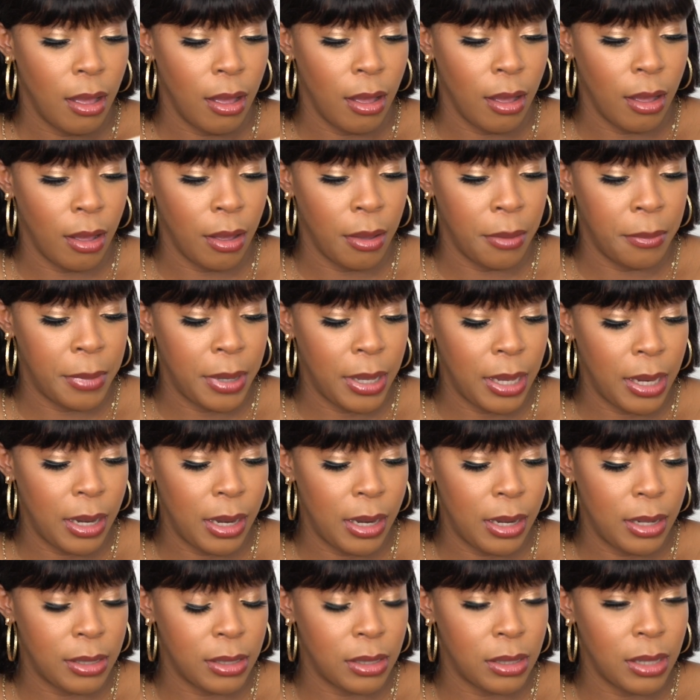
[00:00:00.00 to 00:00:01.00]
um
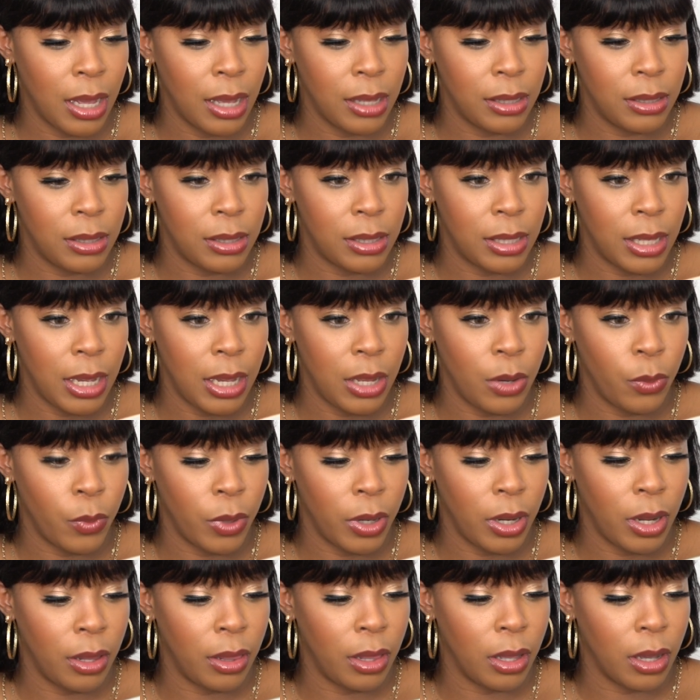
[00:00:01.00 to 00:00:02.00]
it's not saying
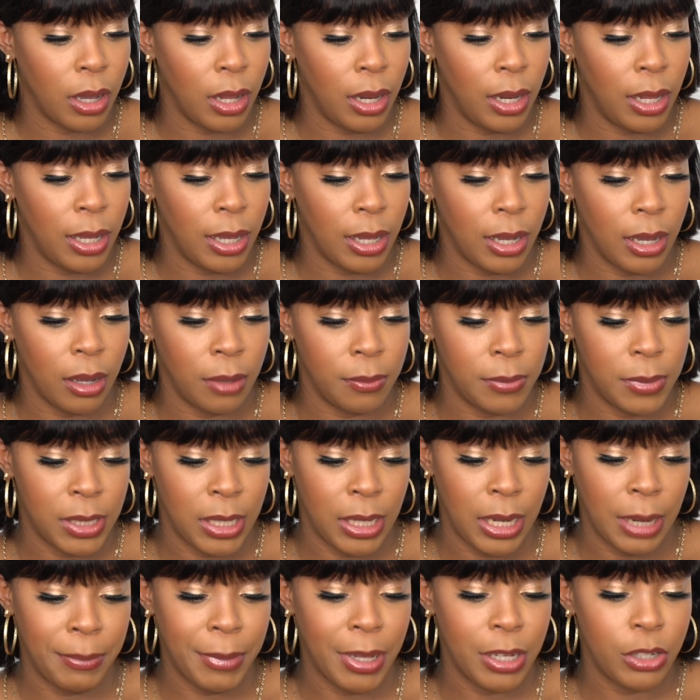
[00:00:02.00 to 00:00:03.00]
what other color it comes
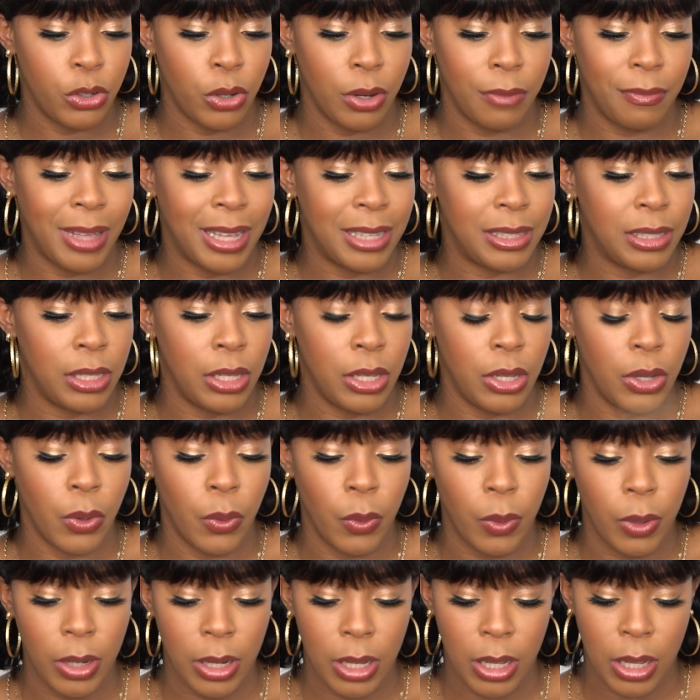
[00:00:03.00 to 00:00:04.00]
in i'm not sure if that's the
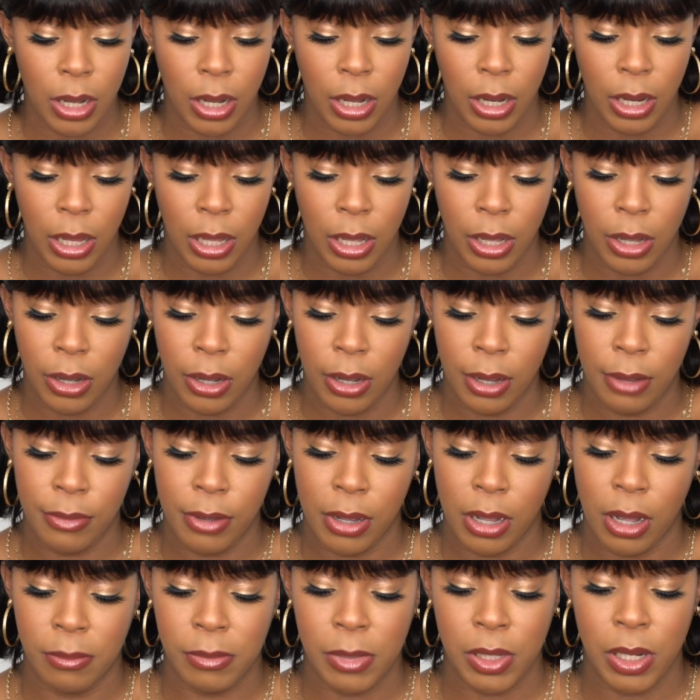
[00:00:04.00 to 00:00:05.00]
only color if
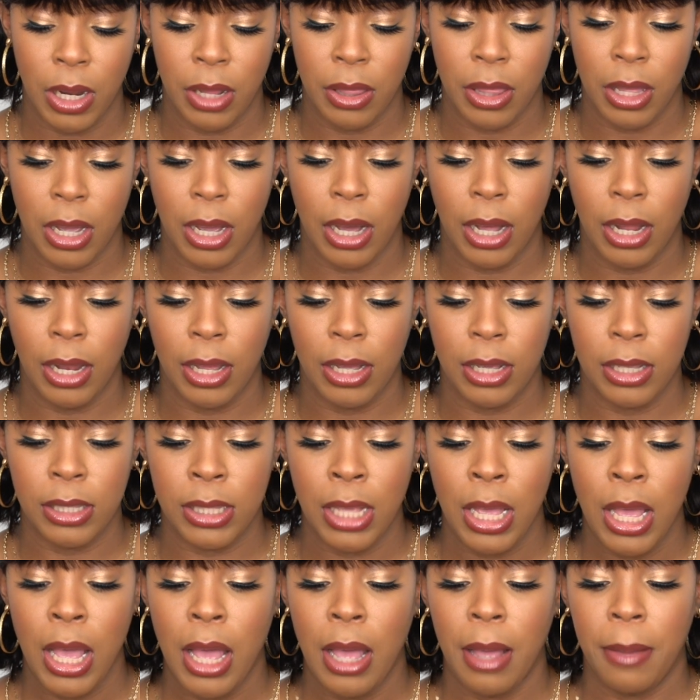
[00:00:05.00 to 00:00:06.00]
it comes in other
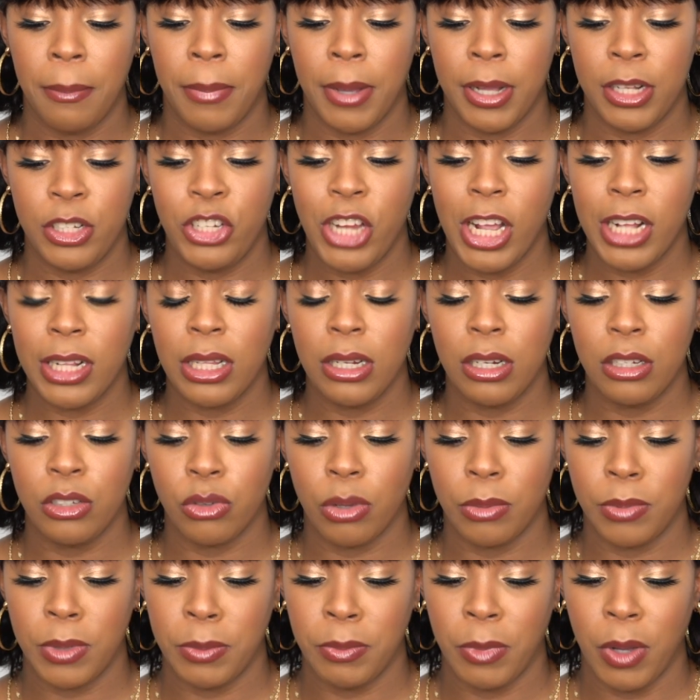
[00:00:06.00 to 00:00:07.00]
colors but check the
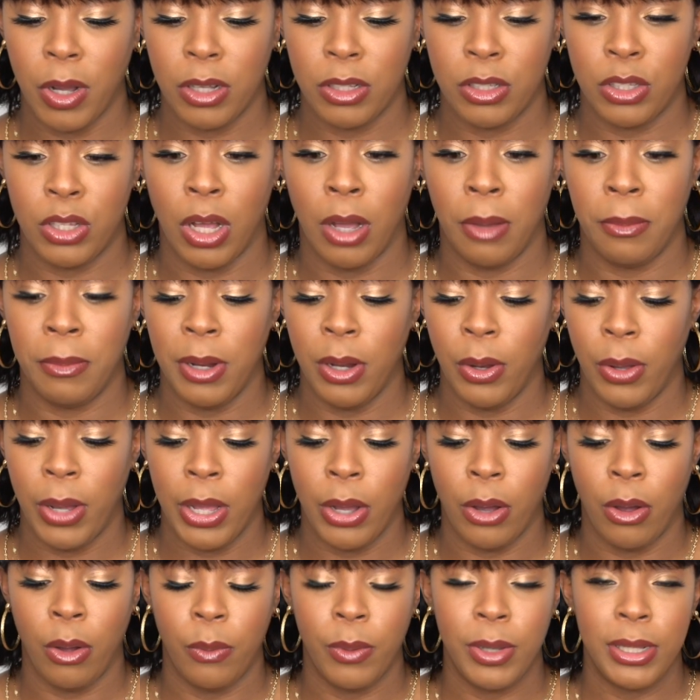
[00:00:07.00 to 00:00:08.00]
description box down below
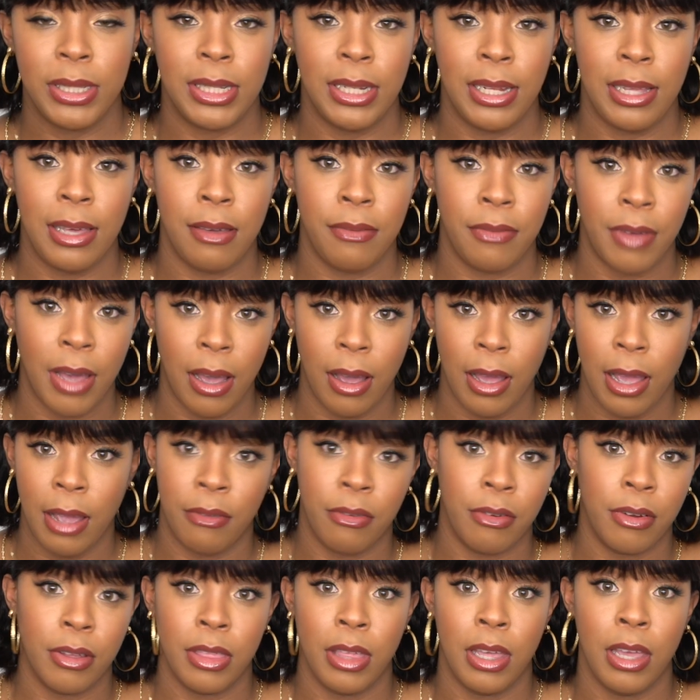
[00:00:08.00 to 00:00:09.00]
i always leave
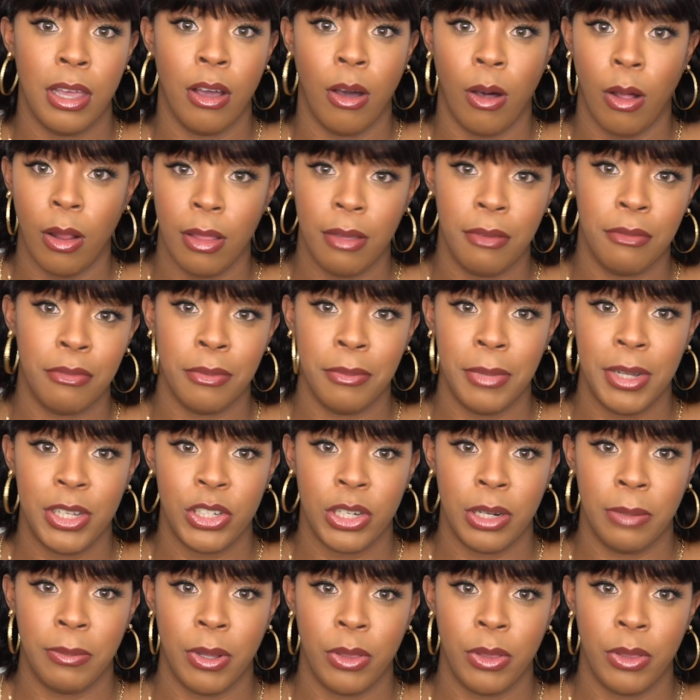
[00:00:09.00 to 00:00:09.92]
everything all the information